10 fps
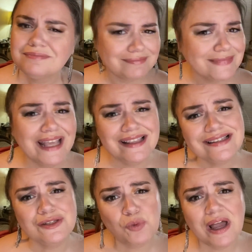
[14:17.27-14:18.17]
this
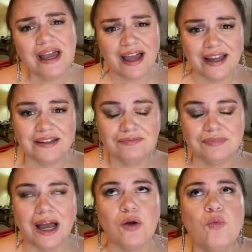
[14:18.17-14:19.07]
is why
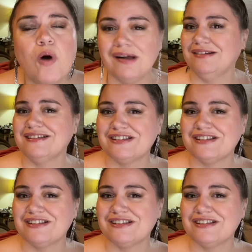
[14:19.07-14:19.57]
I want